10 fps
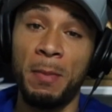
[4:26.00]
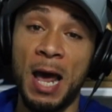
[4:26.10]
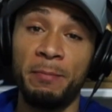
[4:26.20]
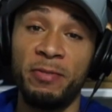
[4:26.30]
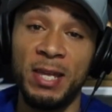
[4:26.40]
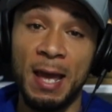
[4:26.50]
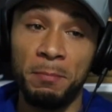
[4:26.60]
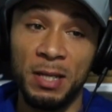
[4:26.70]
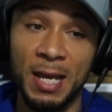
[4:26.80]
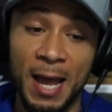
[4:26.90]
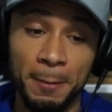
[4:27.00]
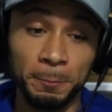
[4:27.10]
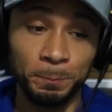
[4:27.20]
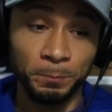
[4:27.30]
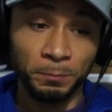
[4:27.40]
bottom of the NBA,
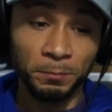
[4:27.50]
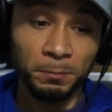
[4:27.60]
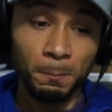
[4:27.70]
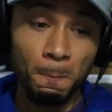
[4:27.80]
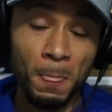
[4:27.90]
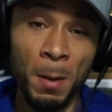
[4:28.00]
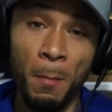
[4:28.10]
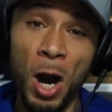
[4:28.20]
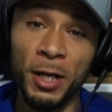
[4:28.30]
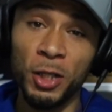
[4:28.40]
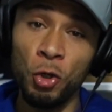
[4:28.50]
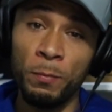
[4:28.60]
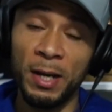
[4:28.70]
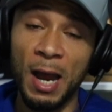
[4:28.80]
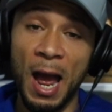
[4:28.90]
Mark
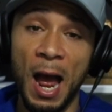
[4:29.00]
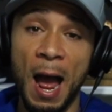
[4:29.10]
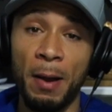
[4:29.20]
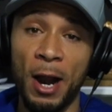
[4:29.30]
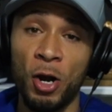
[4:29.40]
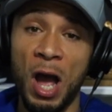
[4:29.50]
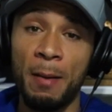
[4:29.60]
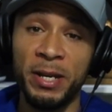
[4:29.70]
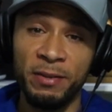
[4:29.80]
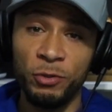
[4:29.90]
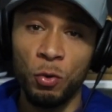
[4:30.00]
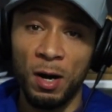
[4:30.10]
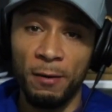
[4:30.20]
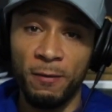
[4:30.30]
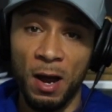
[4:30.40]
Cuban, I don't know how many of you
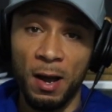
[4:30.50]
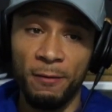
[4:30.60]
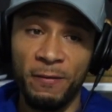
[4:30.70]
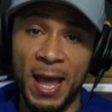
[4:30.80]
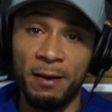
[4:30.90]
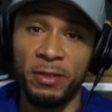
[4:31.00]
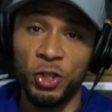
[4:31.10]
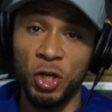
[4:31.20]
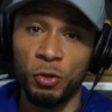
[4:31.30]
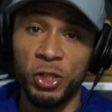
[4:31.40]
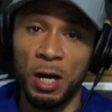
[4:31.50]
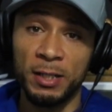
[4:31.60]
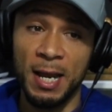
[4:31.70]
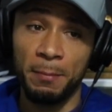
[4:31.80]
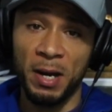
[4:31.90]
are a fan of the show
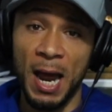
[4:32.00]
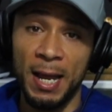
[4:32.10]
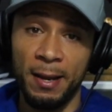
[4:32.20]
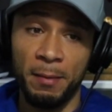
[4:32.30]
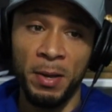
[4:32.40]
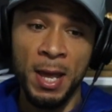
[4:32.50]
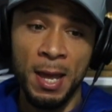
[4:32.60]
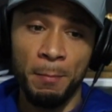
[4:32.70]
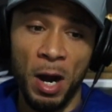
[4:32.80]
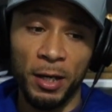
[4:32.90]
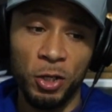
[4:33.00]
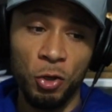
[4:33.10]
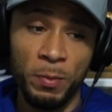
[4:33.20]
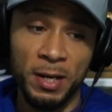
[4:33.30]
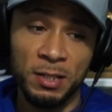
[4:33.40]
Shark Tank, but I am. Mark
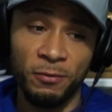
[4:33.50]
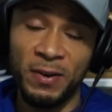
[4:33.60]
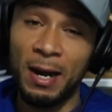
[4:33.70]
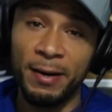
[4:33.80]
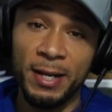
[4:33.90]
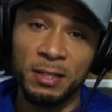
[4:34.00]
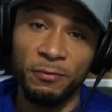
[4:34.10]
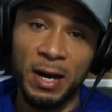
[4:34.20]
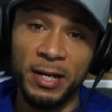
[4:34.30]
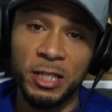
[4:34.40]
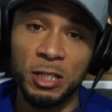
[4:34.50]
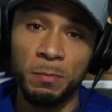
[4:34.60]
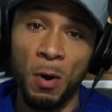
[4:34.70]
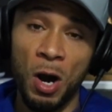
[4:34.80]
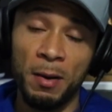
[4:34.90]
Cuban is a very
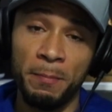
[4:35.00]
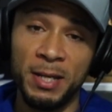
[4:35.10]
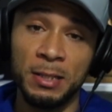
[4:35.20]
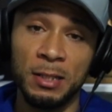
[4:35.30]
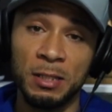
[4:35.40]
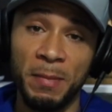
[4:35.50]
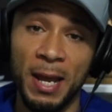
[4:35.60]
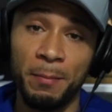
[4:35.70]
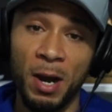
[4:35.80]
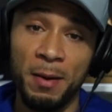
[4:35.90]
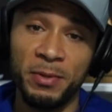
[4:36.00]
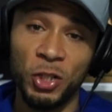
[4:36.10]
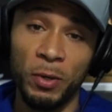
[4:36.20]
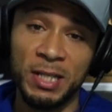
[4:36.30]
smart businessman, right? So